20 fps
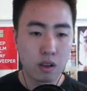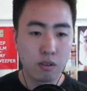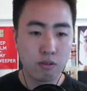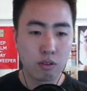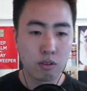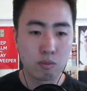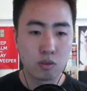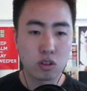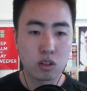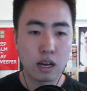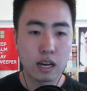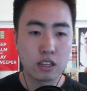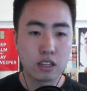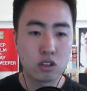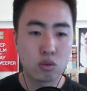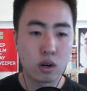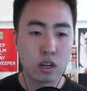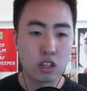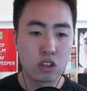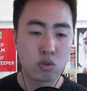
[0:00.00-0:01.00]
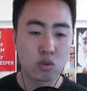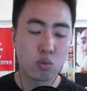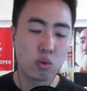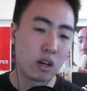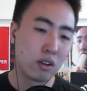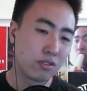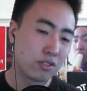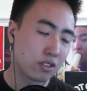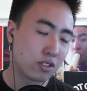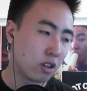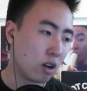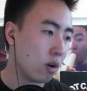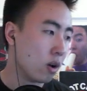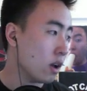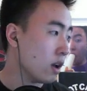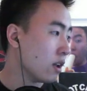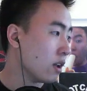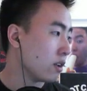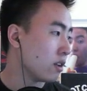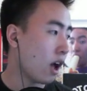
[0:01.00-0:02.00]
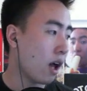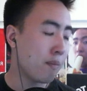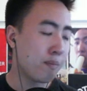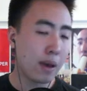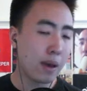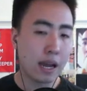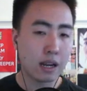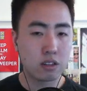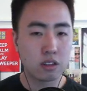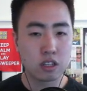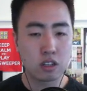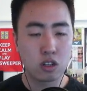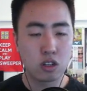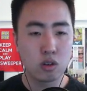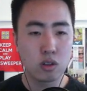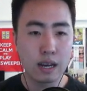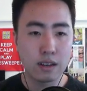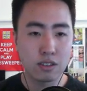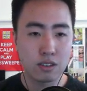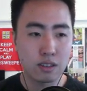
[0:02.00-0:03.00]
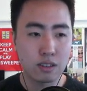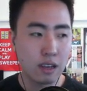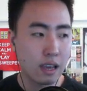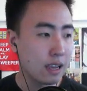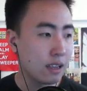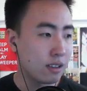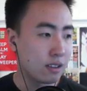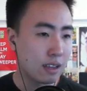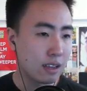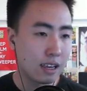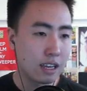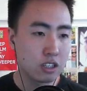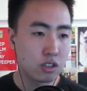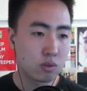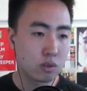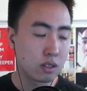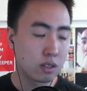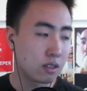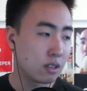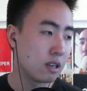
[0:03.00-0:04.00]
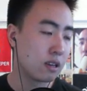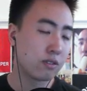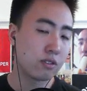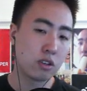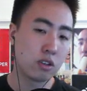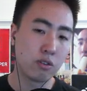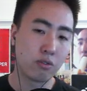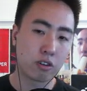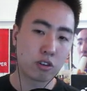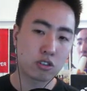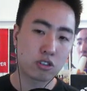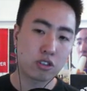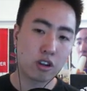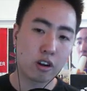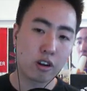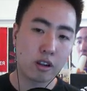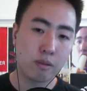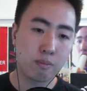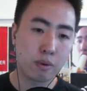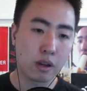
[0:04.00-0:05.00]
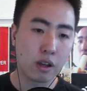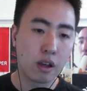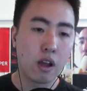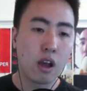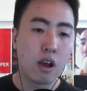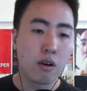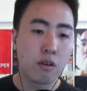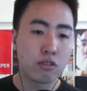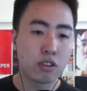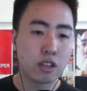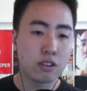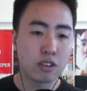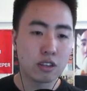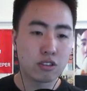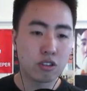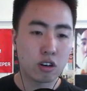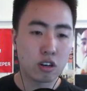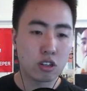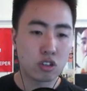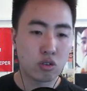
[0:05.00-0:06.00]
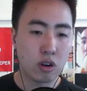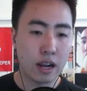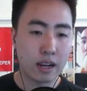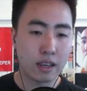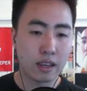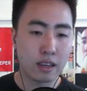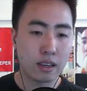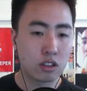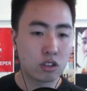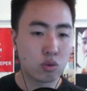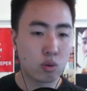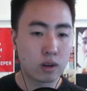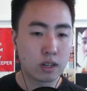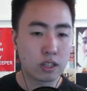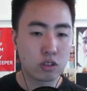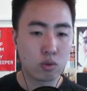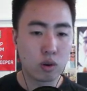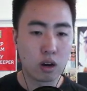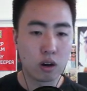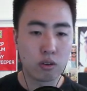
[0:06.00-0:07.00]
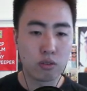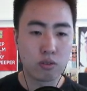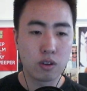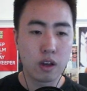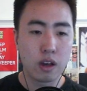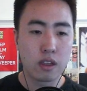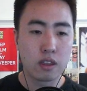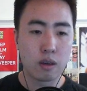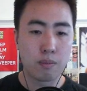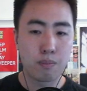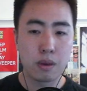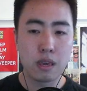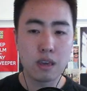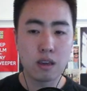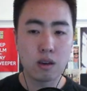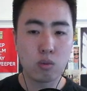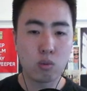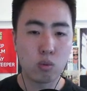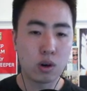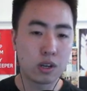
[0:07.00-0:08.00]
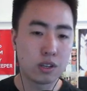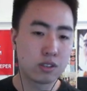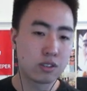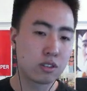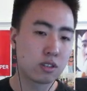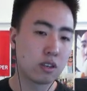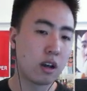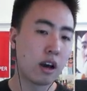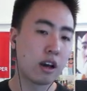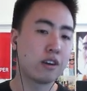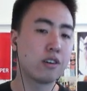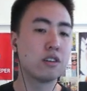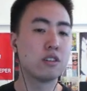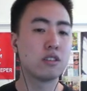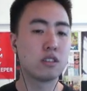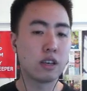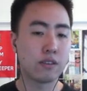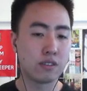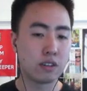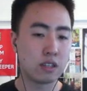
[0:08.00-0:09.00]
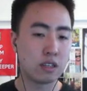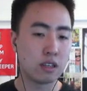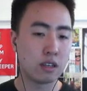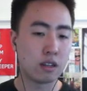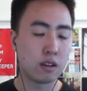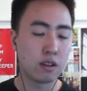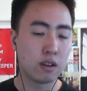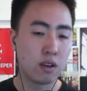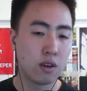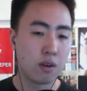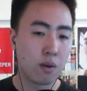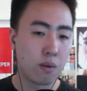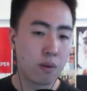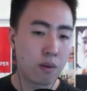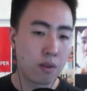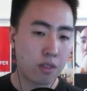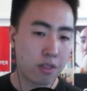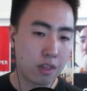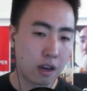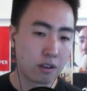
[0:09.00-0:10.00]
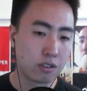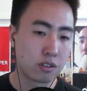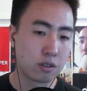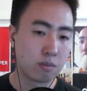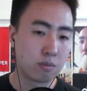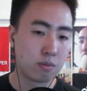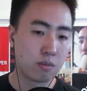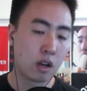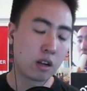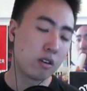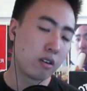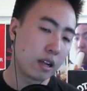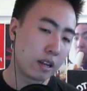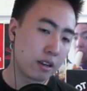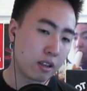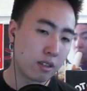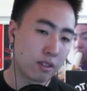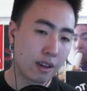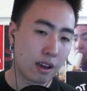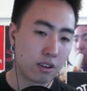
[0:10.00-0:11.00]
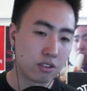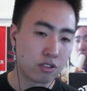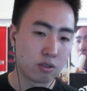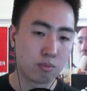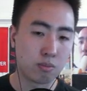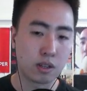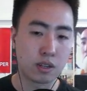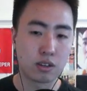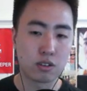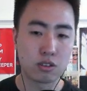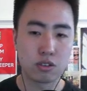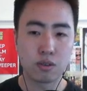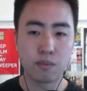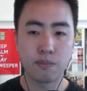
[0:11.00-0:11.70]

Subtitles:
July 2012. So not back to the 2008 days when TF2 first started, but since they started tracking in 2012, the peak was 118,000 players.